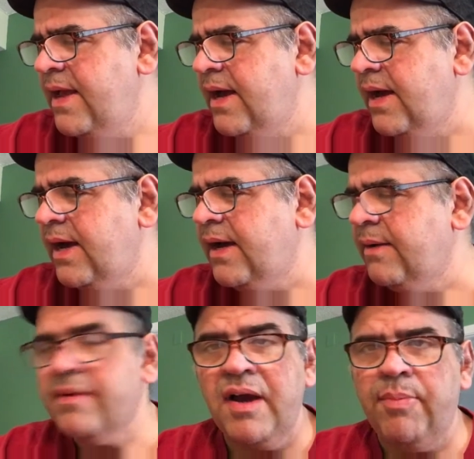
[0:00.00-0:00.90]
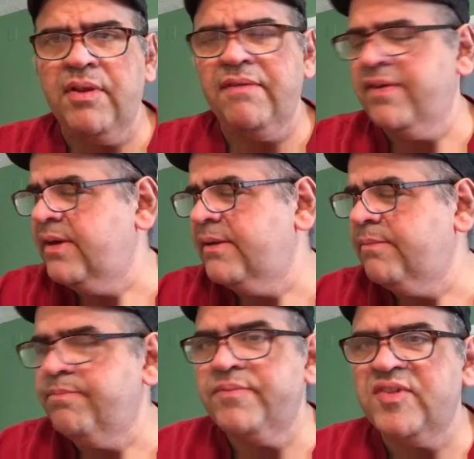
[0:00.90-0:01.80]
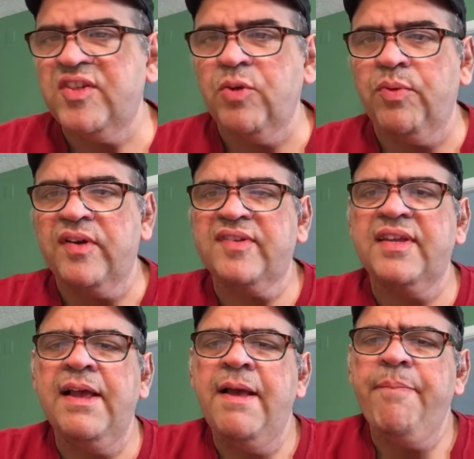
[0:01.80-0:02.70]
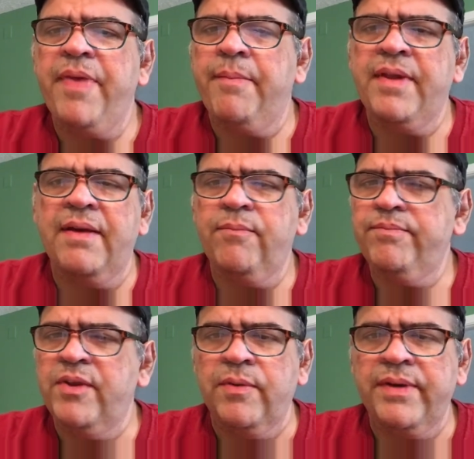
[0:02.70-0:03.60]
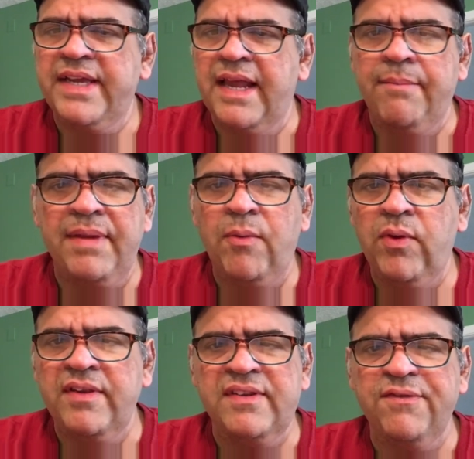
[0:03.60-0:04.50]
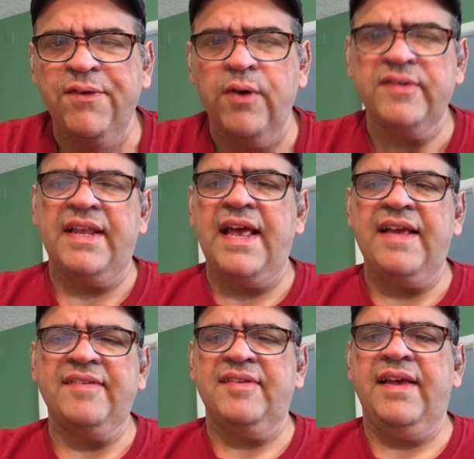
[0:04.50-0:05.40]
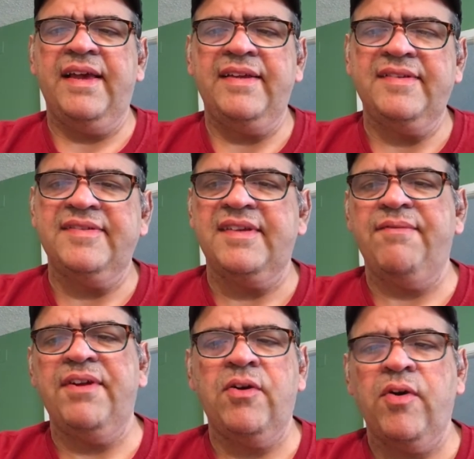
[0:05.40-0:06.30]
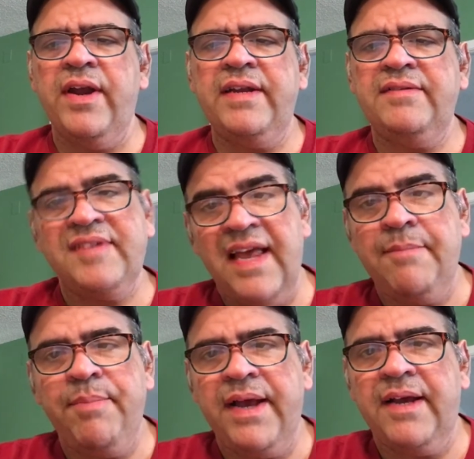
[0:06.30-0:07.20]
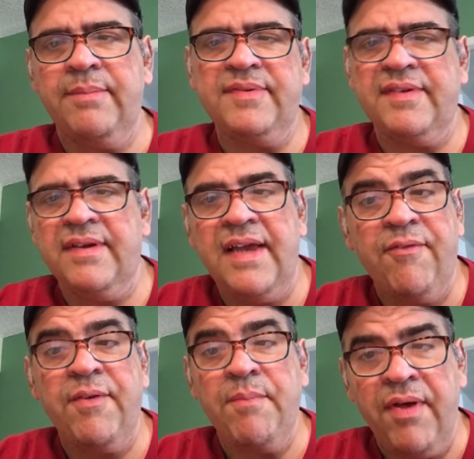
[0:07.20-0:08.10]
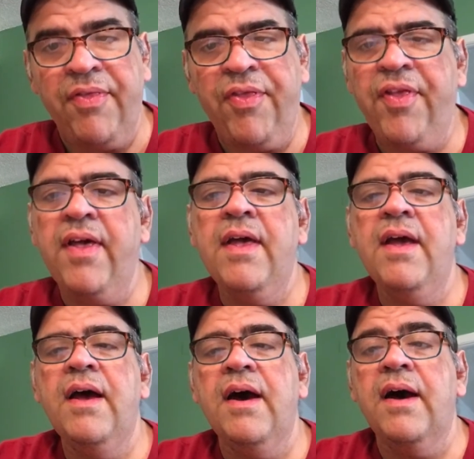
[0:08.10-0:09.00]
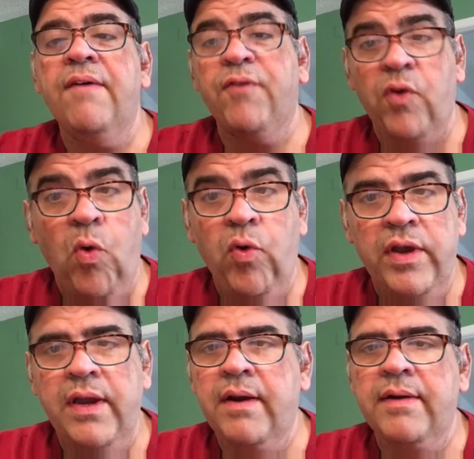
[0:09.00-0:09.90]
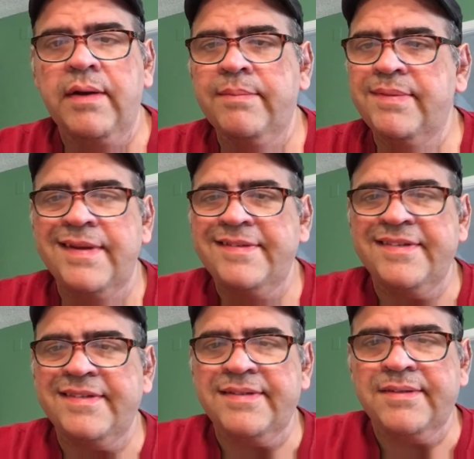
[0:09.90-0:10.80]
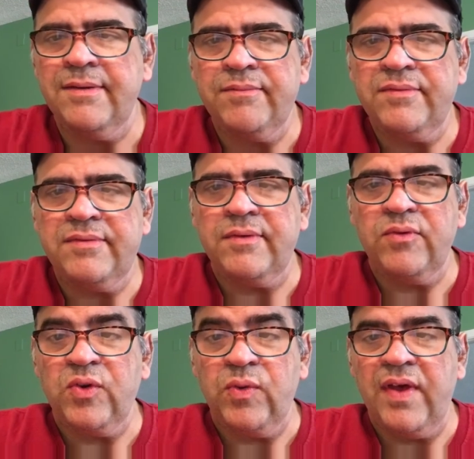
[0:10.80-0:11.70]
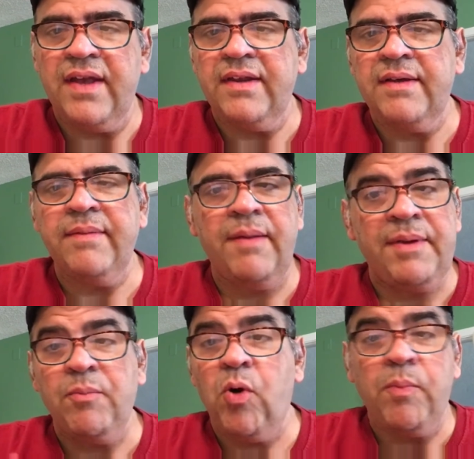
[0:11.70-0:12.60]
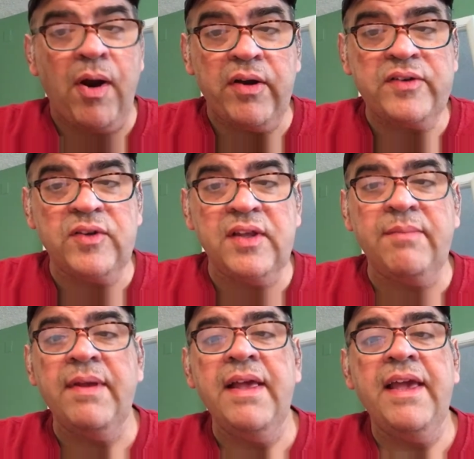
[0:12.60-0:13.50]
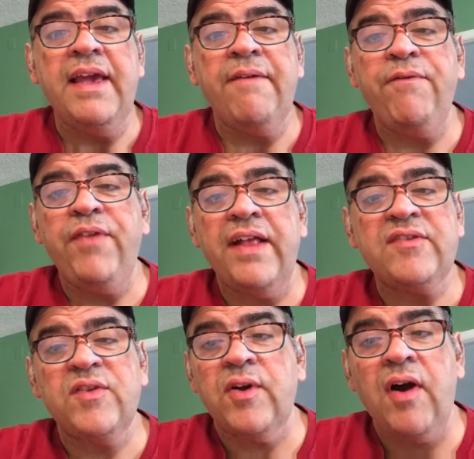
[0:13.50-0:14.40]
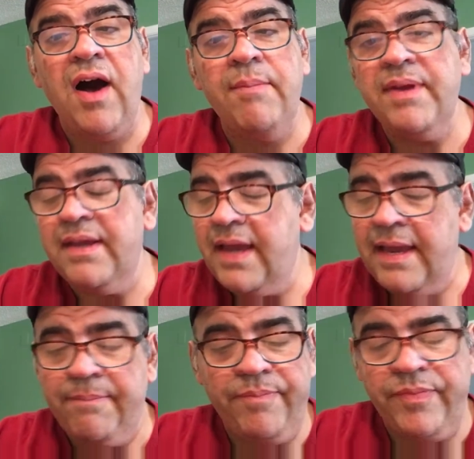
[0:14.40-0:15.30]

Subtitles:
A couple of steelbooks. I'm not, again, I'm not one of these folks that has like 7 or 8, 10 pickups every month for the whole year. I just don't do that. I mean, more power to them. If that's their hobby, hey,